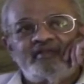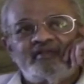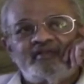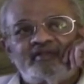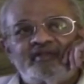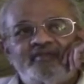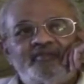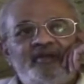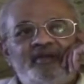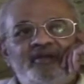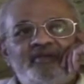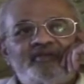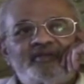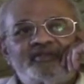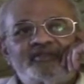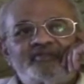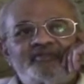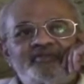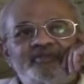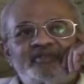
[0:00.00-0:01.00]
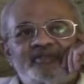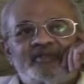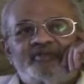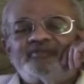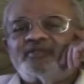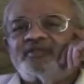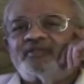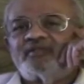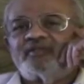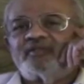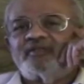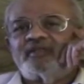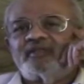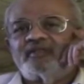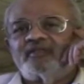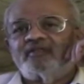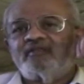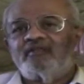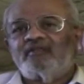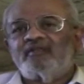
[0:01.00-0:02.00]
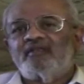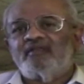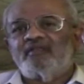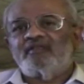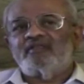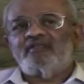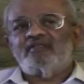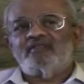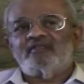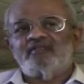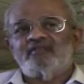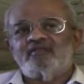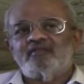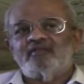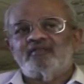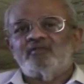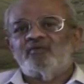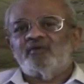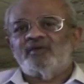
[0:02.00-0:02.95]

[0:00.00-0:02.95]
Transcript: somehow there's a presumption that it's the